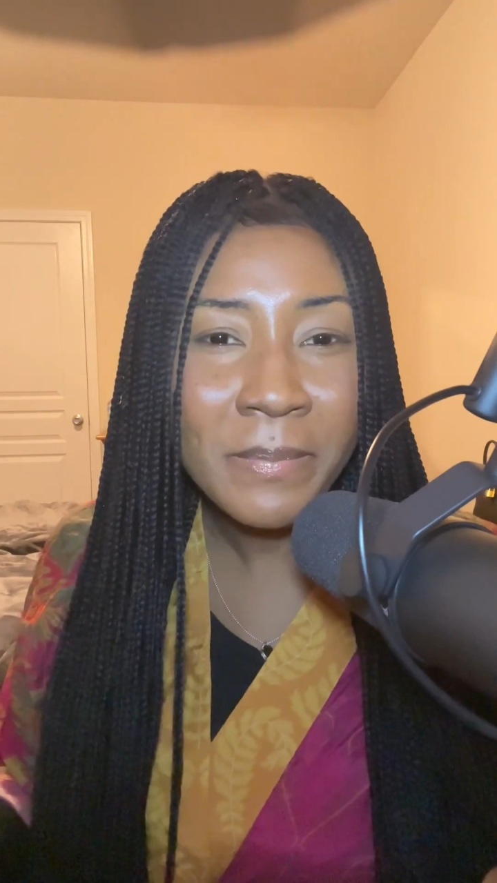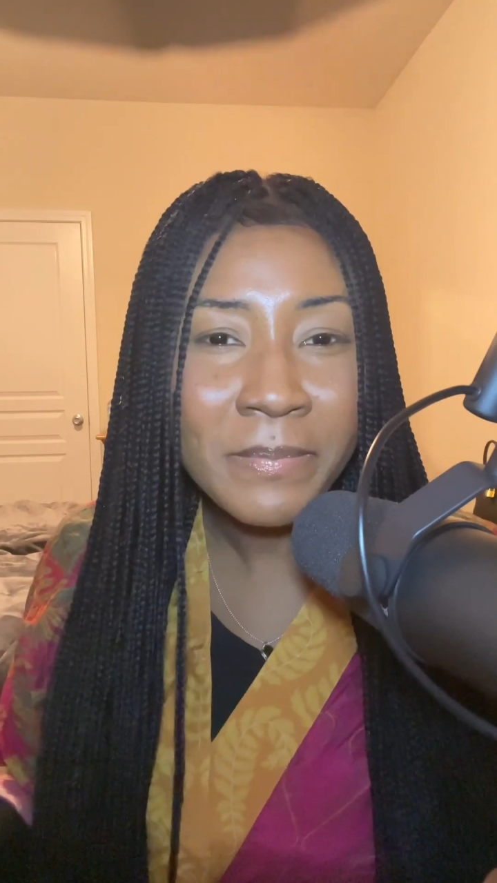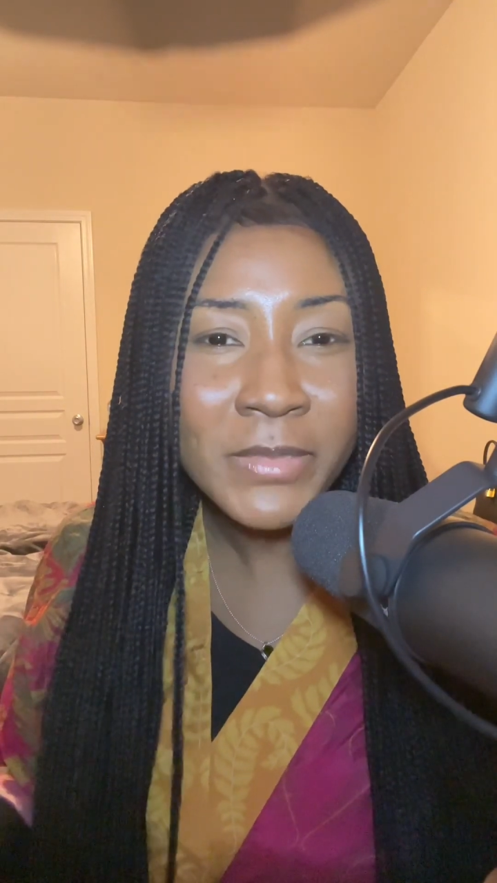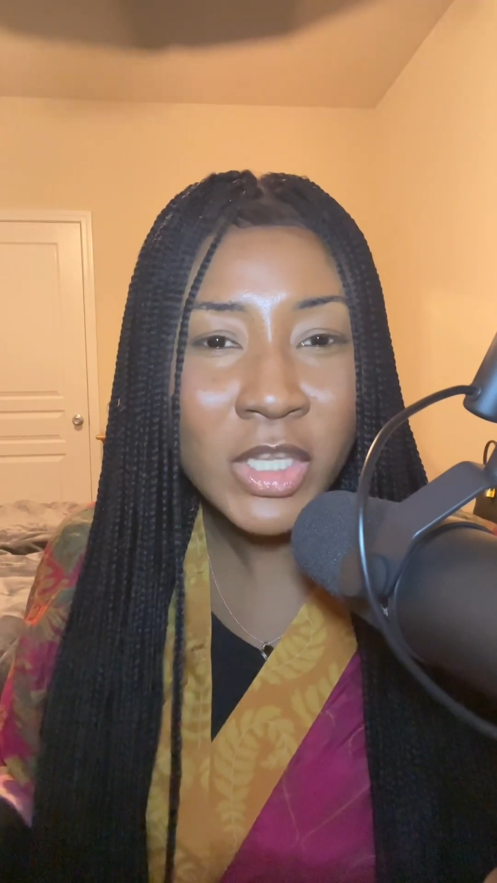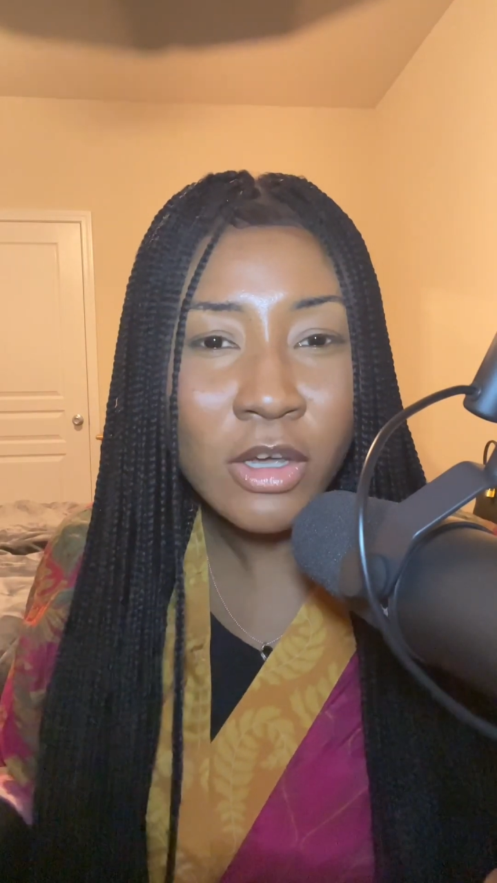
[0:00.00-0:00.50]

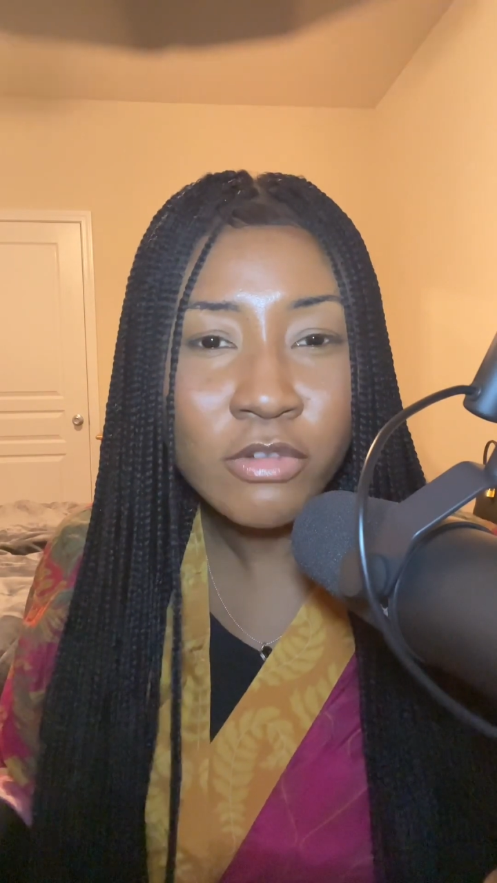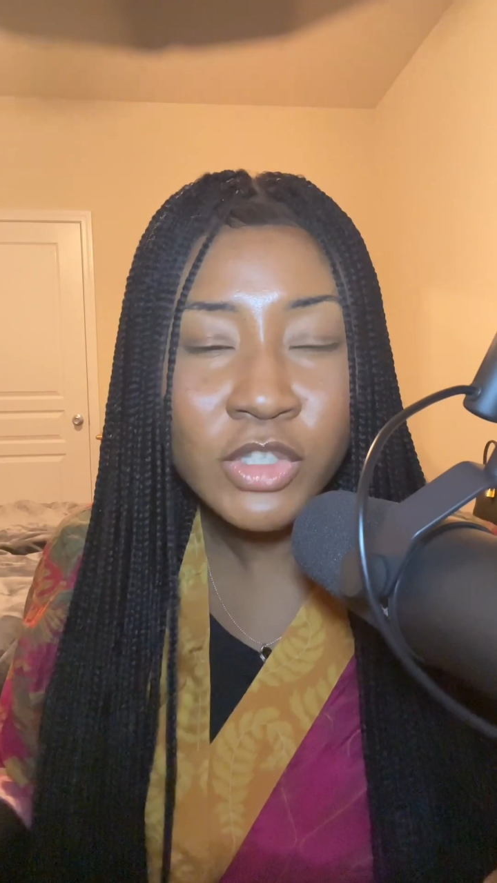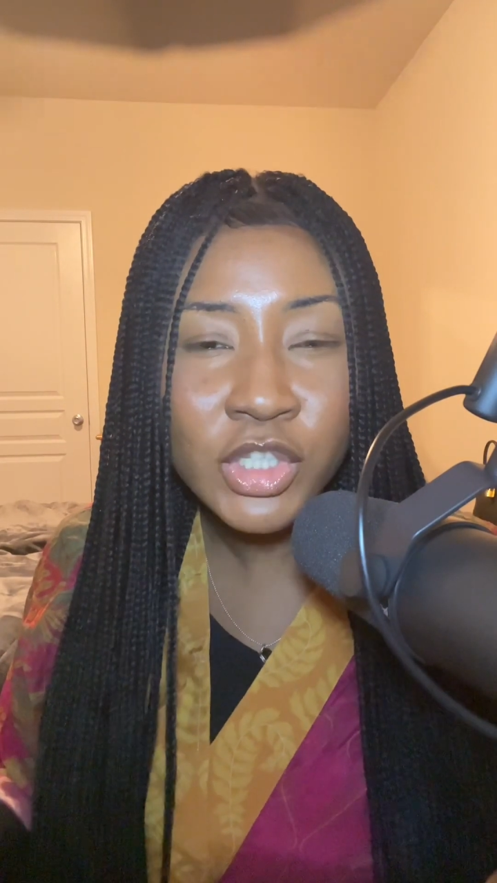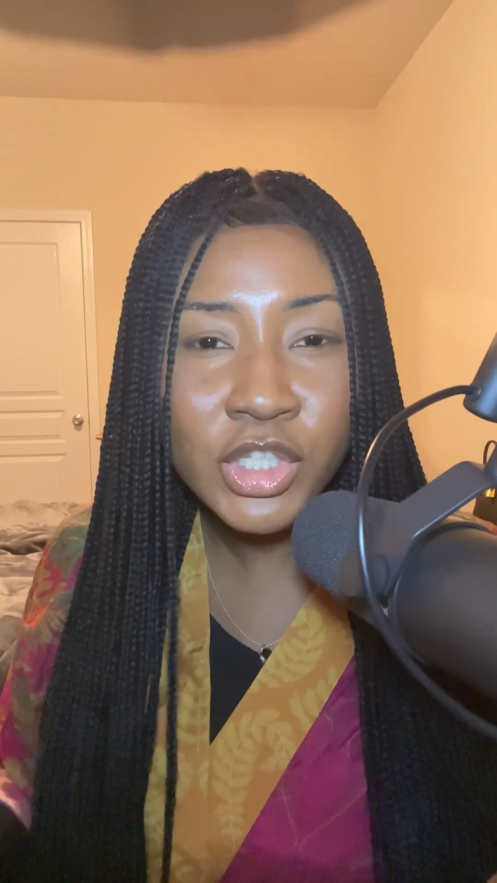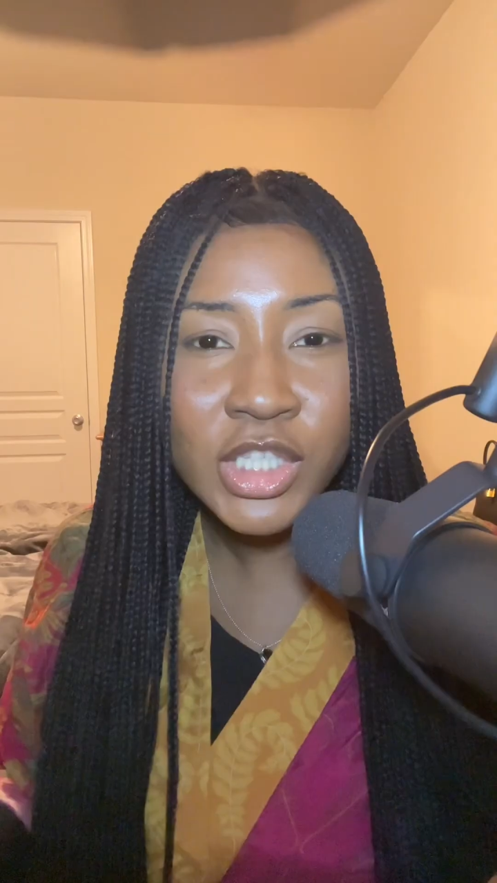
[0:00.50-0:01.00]
so
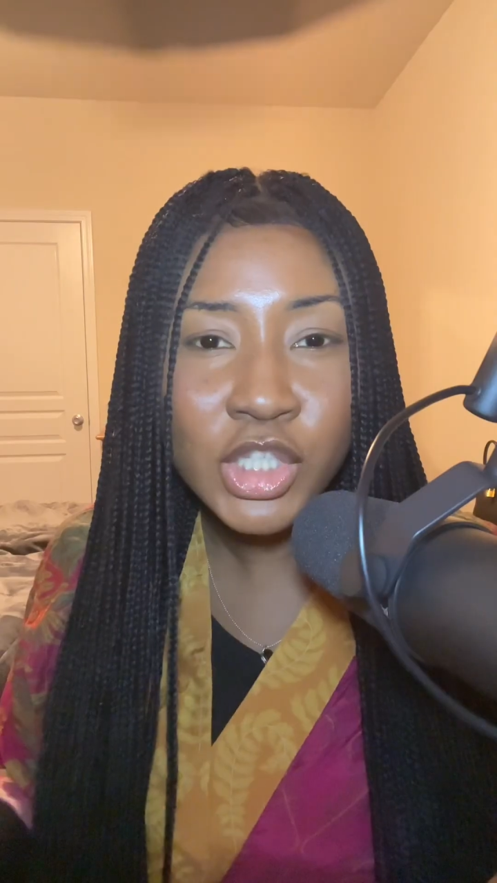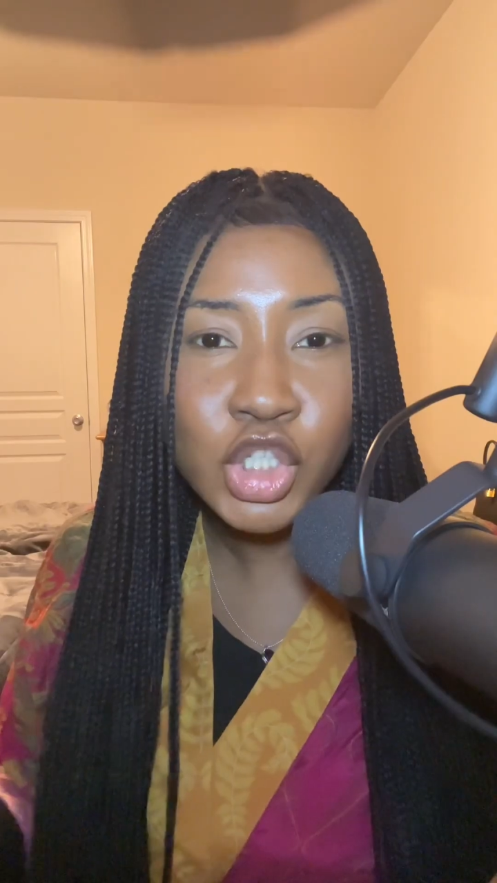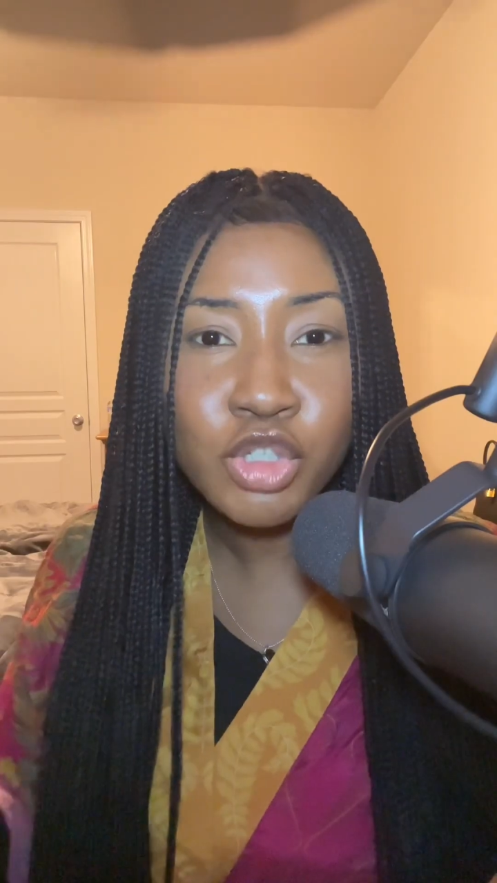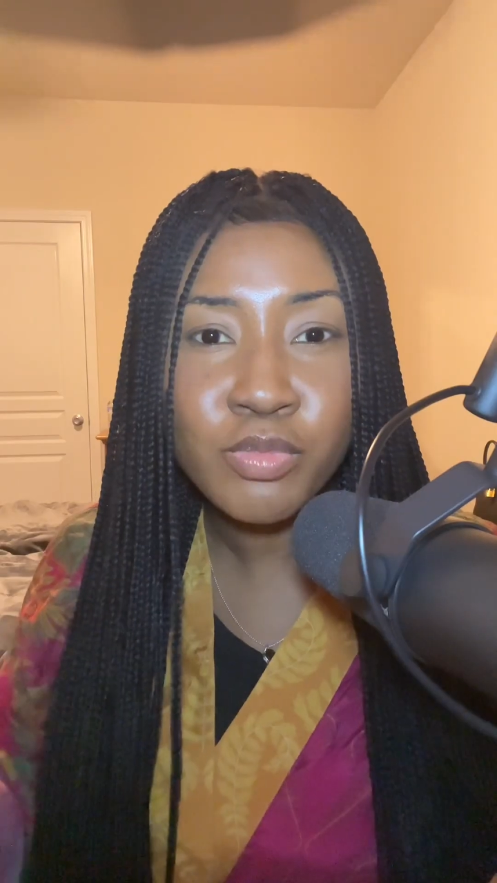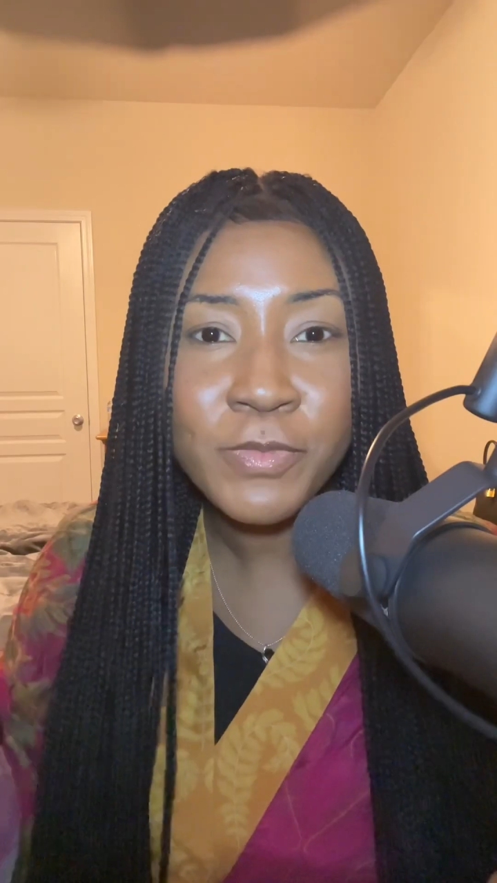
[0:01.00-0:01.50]
just